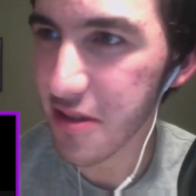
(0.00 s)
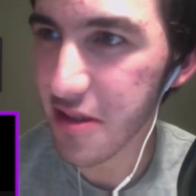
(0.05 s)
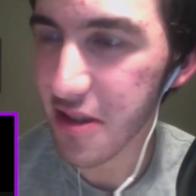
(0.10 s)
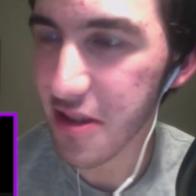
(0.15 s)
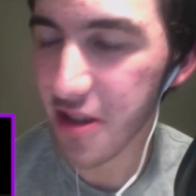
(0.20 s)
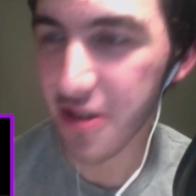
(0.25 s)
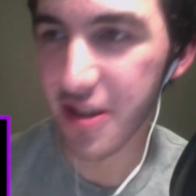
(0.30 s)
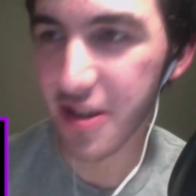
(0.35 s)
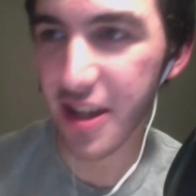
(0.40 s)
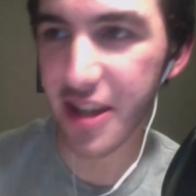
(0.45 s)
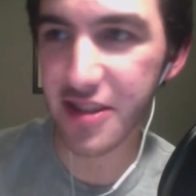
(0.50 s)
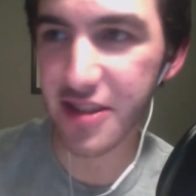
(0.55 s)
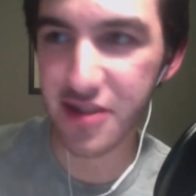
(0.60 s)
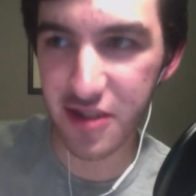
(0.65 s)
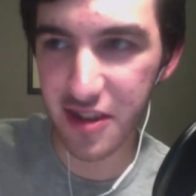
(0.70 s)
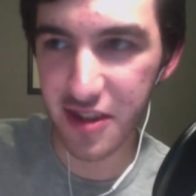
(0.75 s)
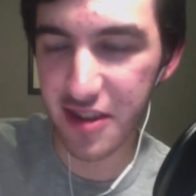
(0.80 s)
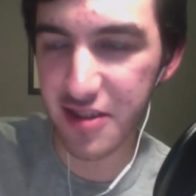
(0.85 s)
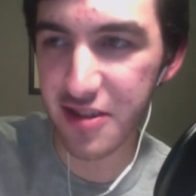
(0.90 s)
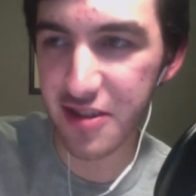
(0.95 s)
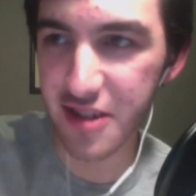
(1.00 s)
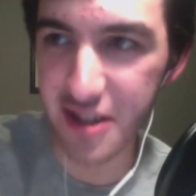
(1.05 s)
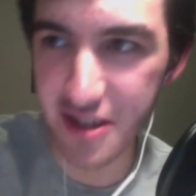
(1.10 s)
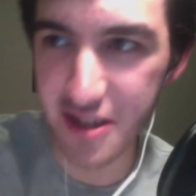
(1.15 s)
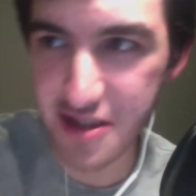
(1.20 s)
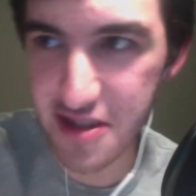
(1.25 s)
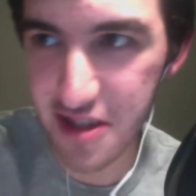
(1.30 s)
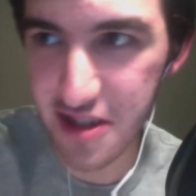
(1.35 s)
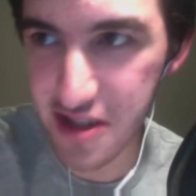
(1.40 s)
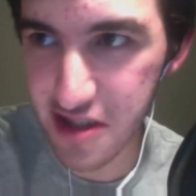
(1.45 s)
Okay, so then they're
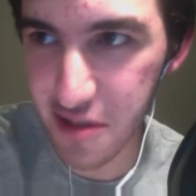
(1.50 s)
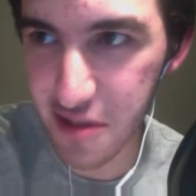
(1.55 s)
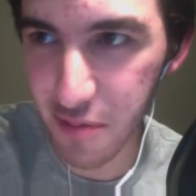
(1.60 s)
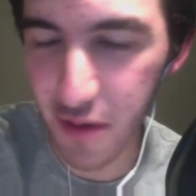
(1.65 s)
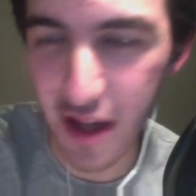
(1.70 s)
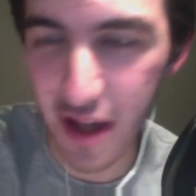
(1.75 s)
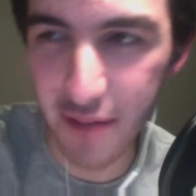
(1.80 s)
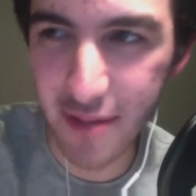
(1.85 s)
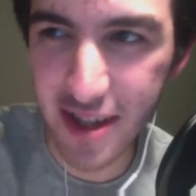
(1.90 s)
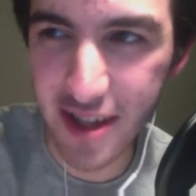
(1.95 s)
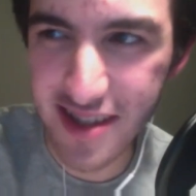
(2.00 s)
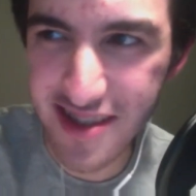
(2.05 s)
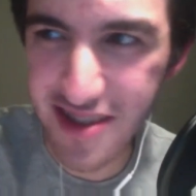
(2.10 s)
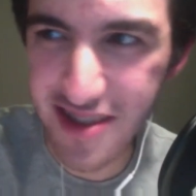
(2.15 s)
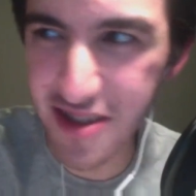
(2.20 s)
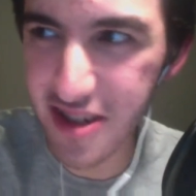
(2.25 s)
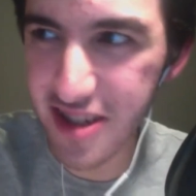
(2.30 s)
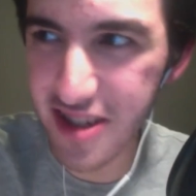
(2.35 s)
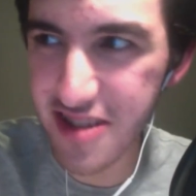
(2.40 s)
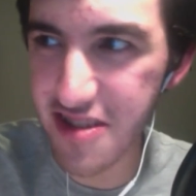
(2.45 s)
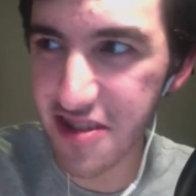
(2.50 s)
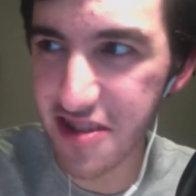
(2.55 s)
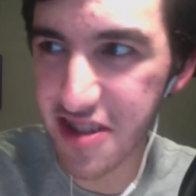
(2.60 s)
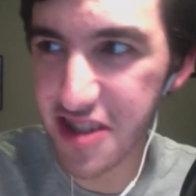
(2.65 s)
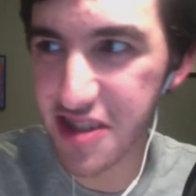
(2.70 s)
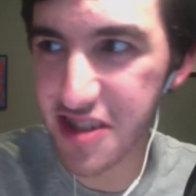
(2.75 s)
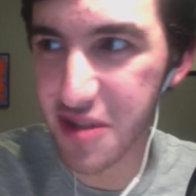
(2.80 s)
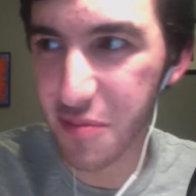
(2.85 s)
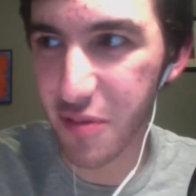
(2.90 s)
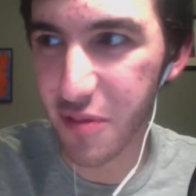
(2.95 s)
gonna discuss the plan. I'm guessing they're gonna
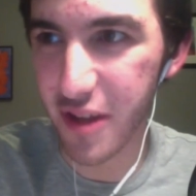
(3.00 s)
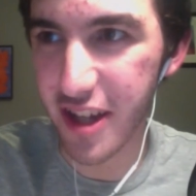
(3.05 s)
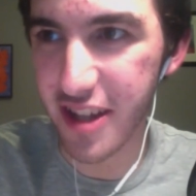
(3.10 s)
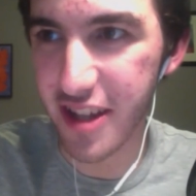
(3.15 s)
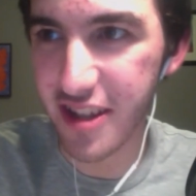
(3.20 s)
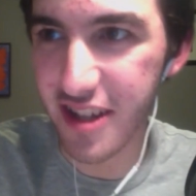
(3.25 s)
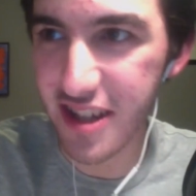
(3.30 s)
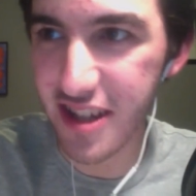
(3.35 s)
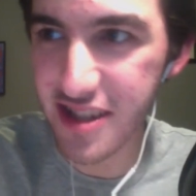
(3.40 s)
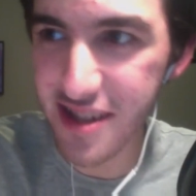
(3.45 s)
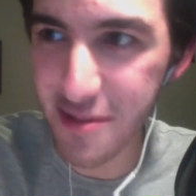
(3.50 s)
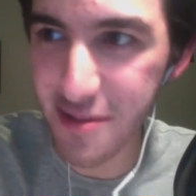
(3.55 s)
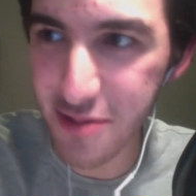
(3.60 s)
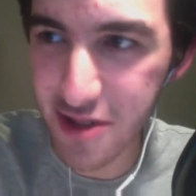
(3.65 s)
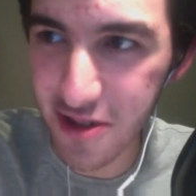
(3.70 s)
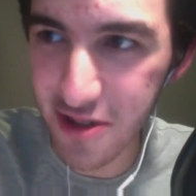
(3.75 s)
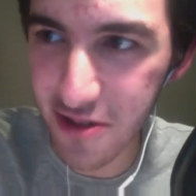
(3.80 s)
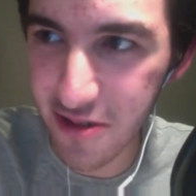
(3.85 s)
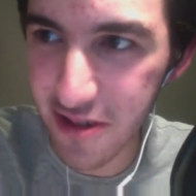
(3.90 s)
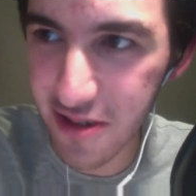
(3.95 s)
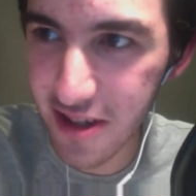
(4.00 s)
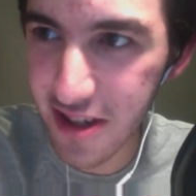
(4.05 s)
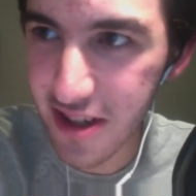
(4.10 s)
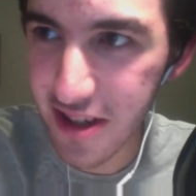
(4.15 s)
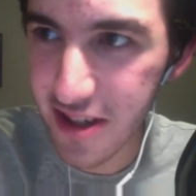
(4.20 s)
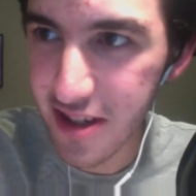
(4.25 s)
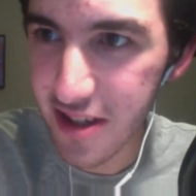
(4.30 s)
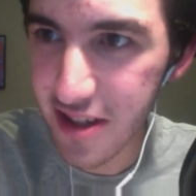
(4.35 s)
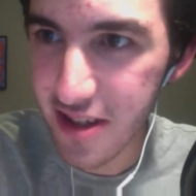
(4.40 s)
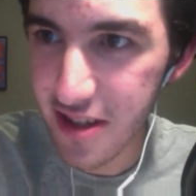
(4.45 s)
discuss the plan in the next episode.
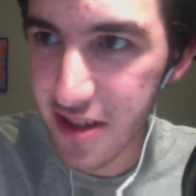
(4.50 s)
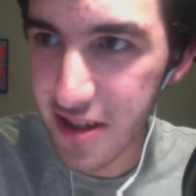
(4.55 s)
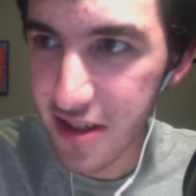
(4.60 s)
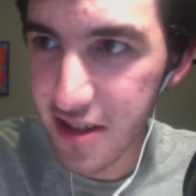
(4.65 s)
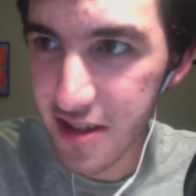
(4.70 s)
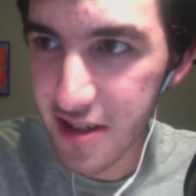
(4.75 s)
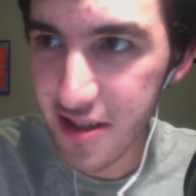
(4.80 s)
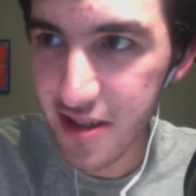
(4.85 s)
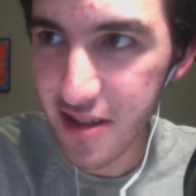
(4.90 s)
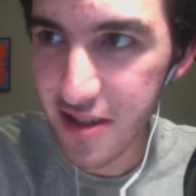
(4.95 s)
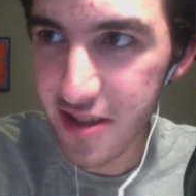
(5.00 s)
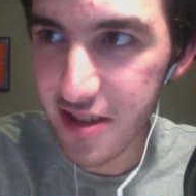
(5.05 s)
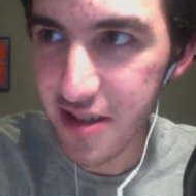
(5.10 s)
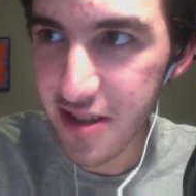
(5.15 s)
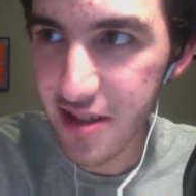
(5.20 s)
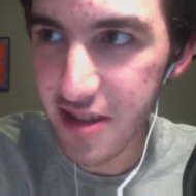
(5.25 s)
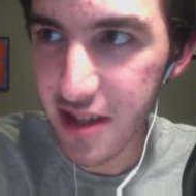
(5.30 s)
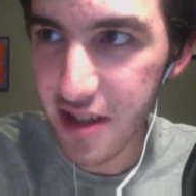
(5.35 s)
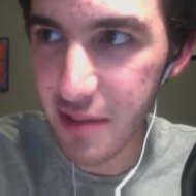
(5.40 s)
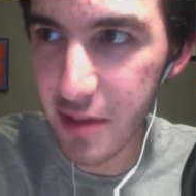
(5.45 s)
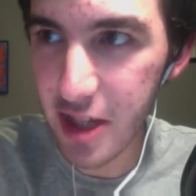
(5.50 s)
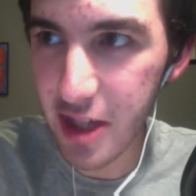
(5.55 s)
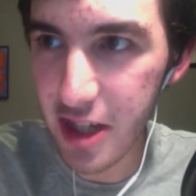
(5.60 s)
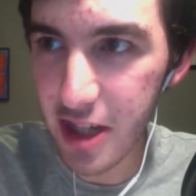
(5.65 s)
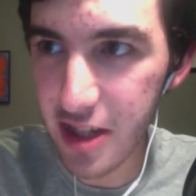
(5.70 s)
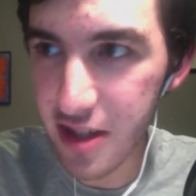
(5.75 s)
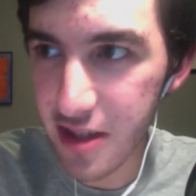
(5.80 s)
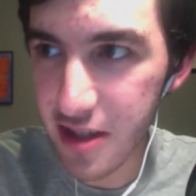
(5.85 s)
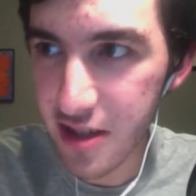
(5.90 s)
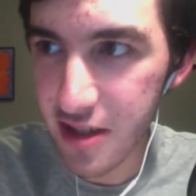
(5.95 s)
I
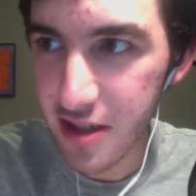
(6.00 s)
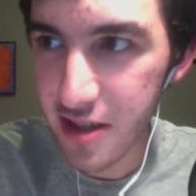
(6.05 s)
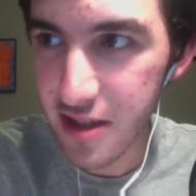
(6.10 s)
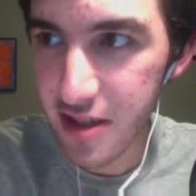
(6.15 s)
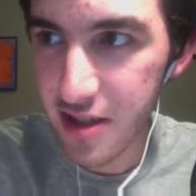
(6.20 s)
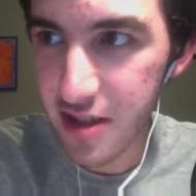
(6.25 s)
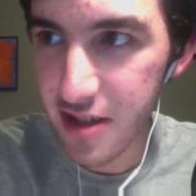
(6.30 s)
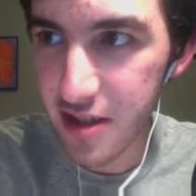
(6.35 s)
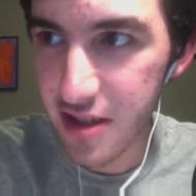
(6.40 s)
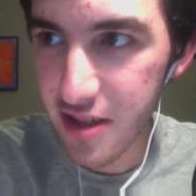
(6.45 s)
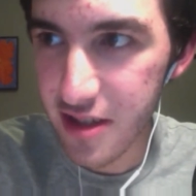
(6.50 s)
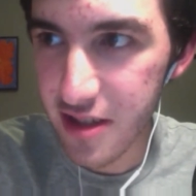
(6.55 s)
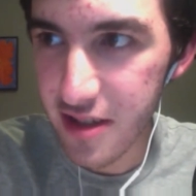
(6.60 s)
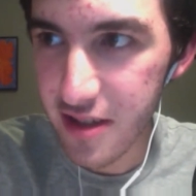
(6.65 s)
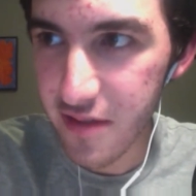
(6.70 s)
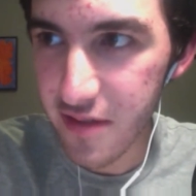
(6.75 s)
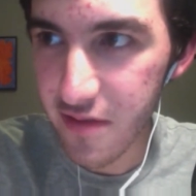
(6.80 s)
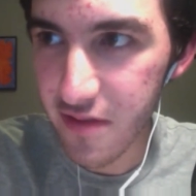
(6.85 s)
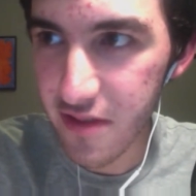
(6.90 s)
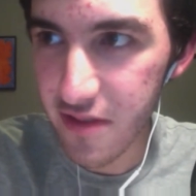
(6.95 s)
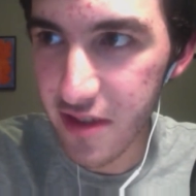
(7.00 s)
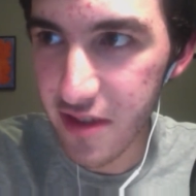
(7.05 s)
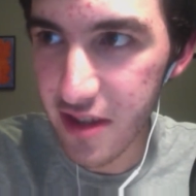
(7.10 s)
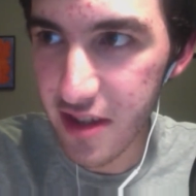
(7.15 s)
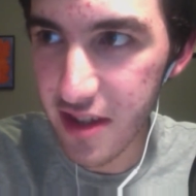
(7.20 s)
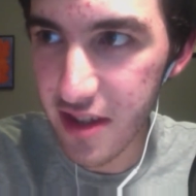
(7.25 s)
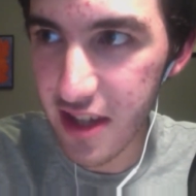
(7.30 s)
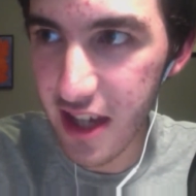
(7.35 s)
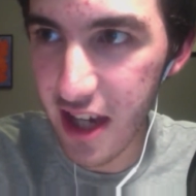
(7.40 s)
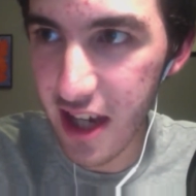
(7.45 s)
mean.
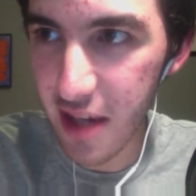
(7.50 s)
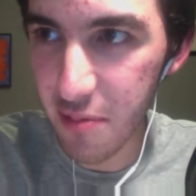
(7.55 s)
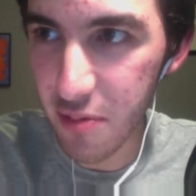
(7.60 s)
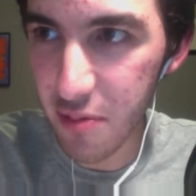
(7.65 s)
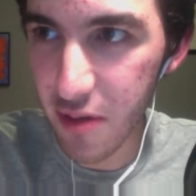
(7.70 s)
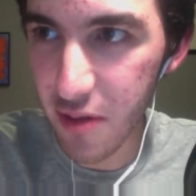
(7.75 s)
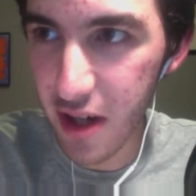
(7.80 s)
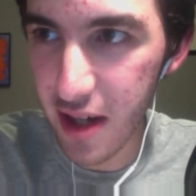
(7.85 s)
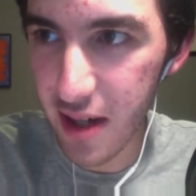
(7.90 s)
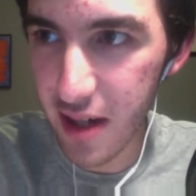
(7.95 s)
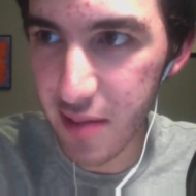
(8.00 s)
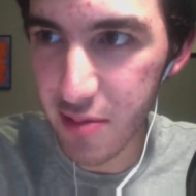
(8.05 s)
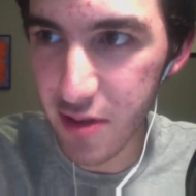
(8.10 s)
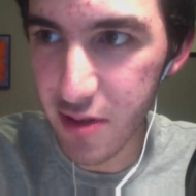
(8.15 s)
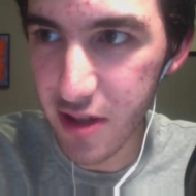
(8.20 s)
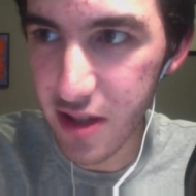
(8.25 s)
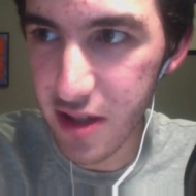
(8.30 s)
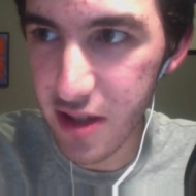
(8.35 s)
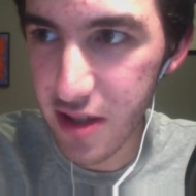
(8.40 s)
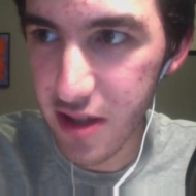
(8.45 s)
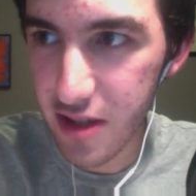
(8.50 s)
Yeah, probably.